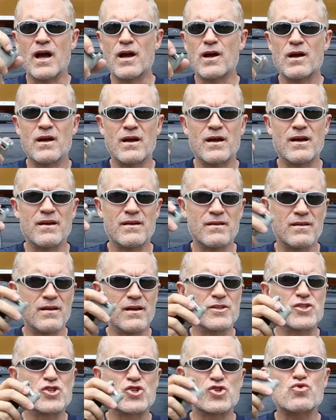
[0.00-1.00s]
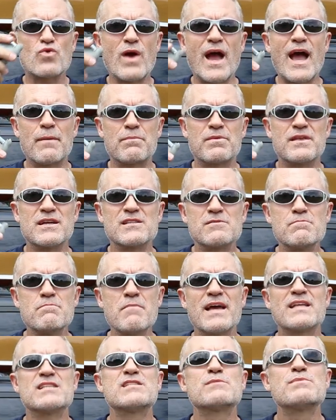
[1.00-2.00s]
a strap that is
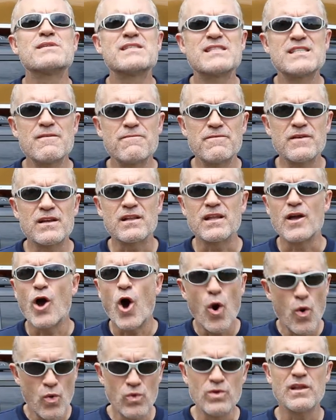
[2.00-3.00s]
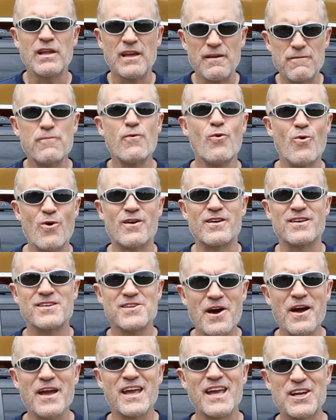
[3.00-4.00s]
meant specifically only
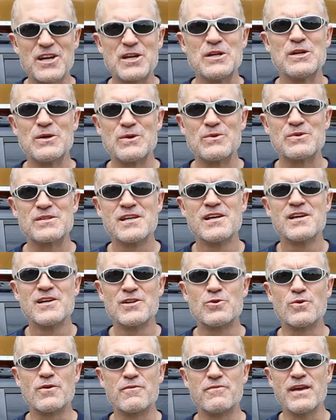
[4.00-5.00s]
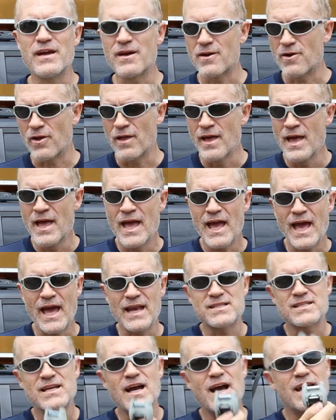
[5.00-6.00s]
for tying canoes to a vehicle.
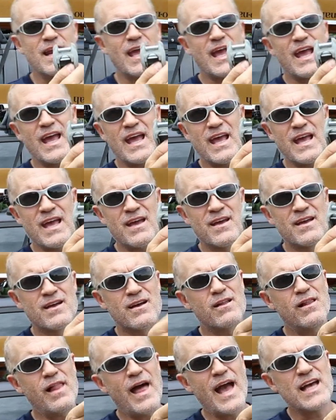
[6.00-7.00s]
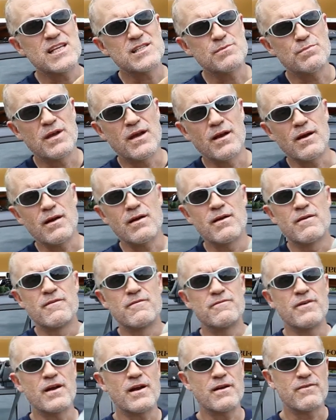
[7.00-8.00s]
And it's got a clasp here.
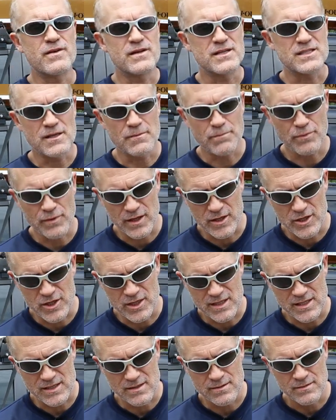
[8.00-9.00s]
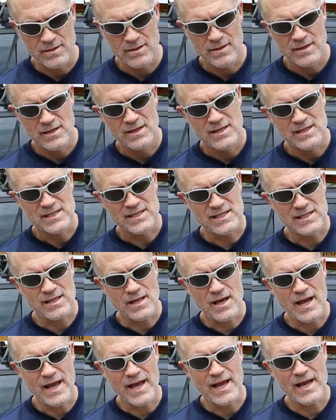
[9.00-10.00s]
Very, very simple. You just
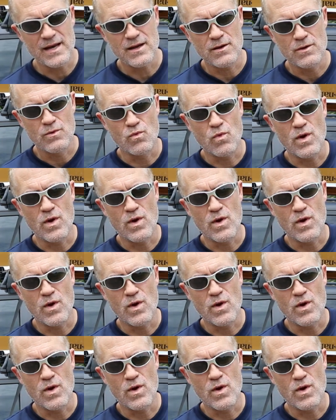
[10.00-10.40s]
slide